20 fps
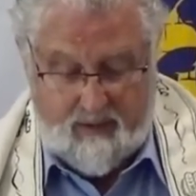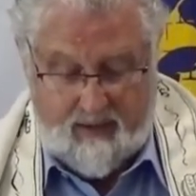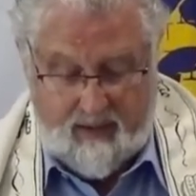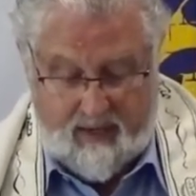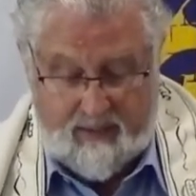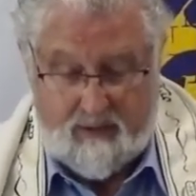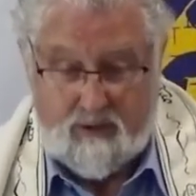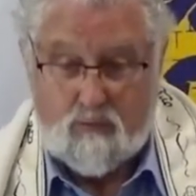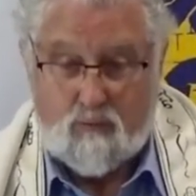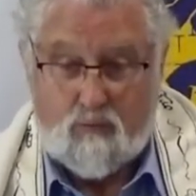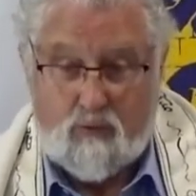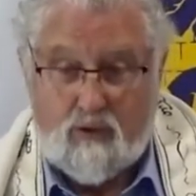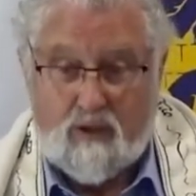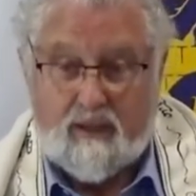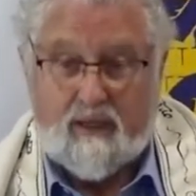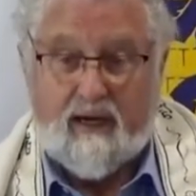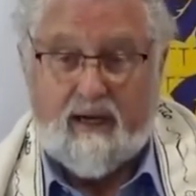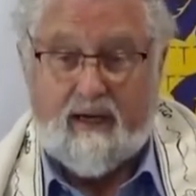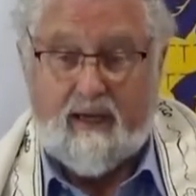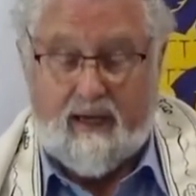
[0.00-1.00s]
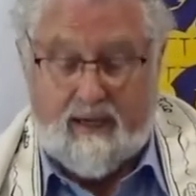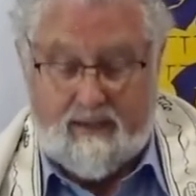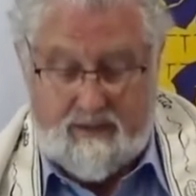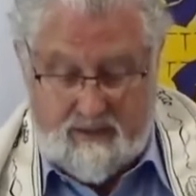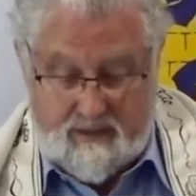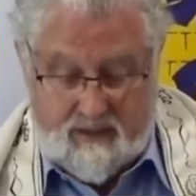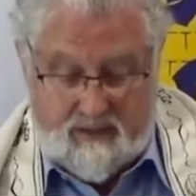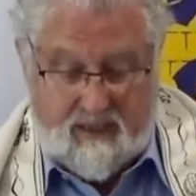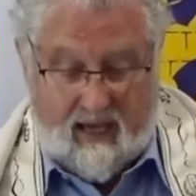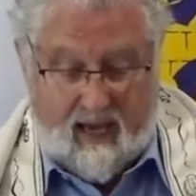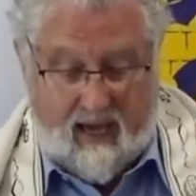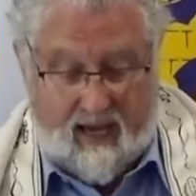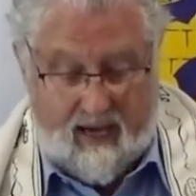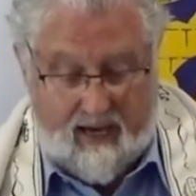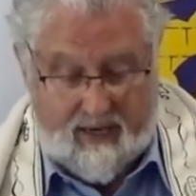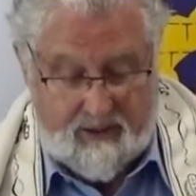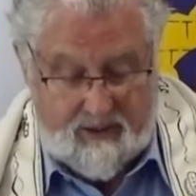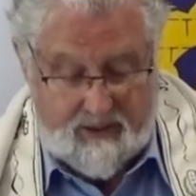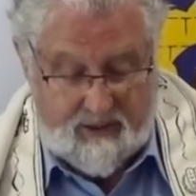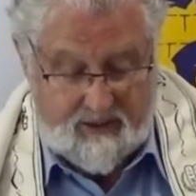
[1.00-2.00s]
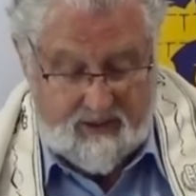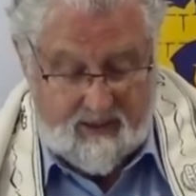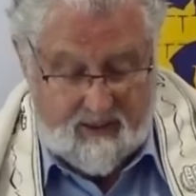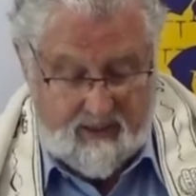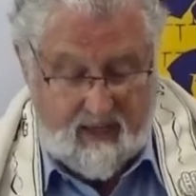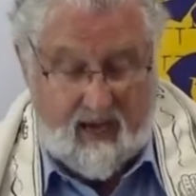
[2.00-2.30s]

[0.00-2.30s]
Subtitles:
had to work against this harsh,